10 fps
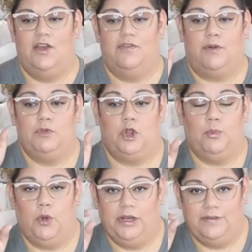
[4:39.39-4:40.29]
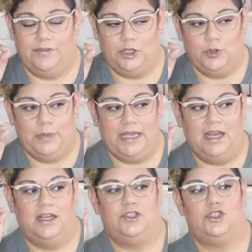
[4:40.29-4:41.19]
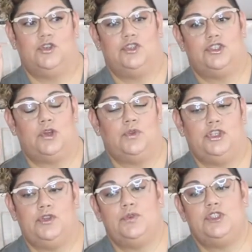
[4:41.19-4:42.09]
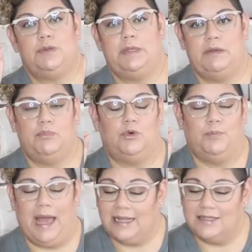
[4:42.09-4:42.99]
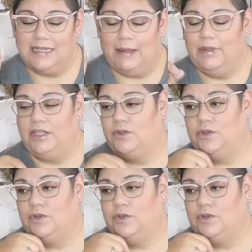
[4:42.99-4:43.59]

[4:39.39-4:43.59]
from your point of view because you're so used to people backstabbing you.